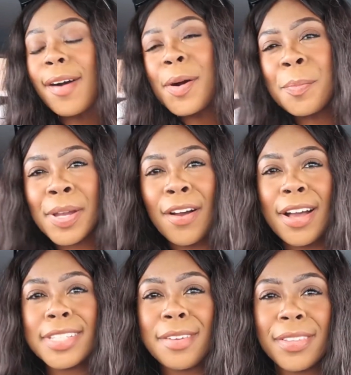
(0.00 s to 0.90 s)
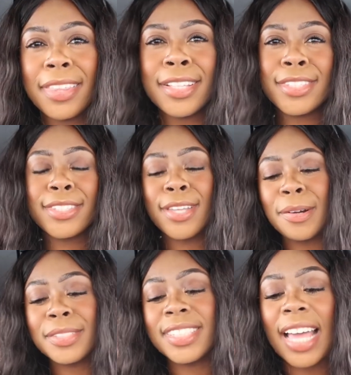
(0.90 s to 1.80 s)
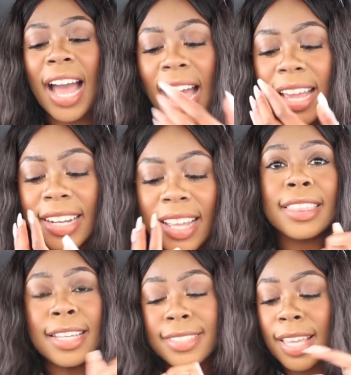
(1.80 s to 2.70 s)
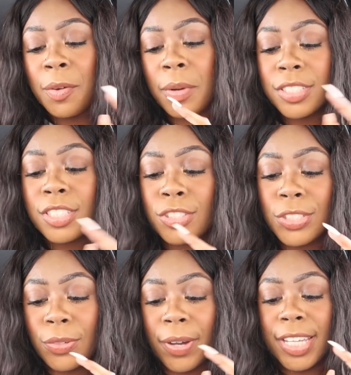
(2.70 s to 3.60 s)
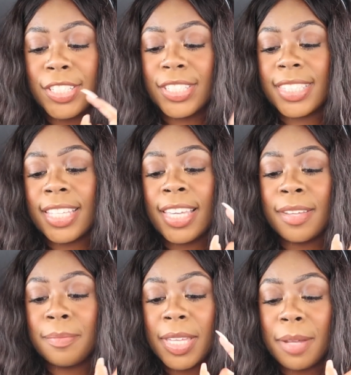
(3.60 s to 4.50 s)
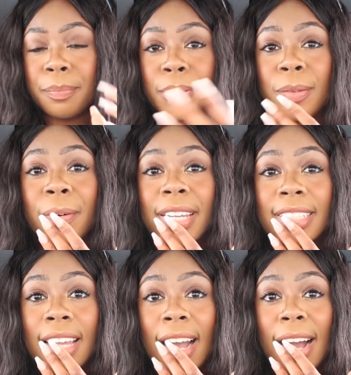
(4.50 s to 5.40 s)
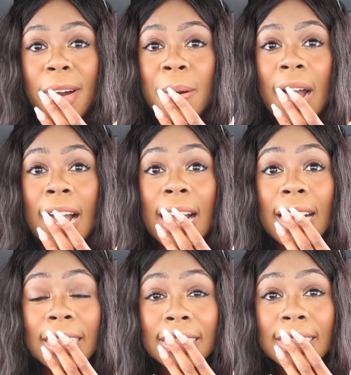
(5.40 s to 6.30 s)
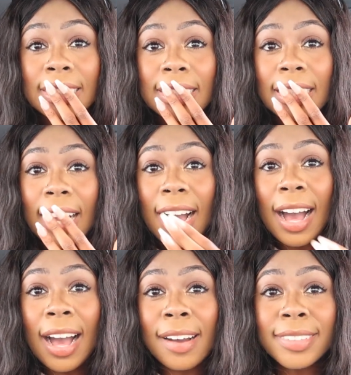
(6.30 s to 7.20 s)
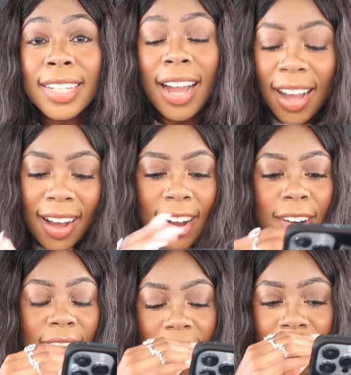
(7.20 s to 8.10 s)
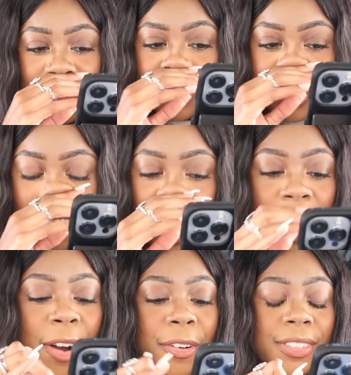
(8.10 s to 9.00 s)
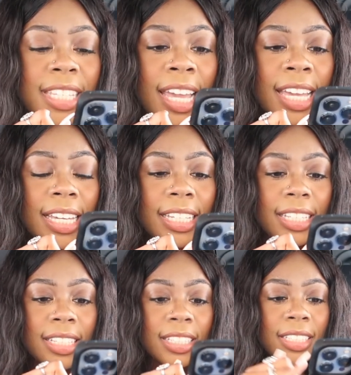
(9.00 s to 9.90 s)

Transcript: oh my gosh, I feel like that's so sad. Things I once enjoyed just keep me employed now. Oh no, oh no, dang.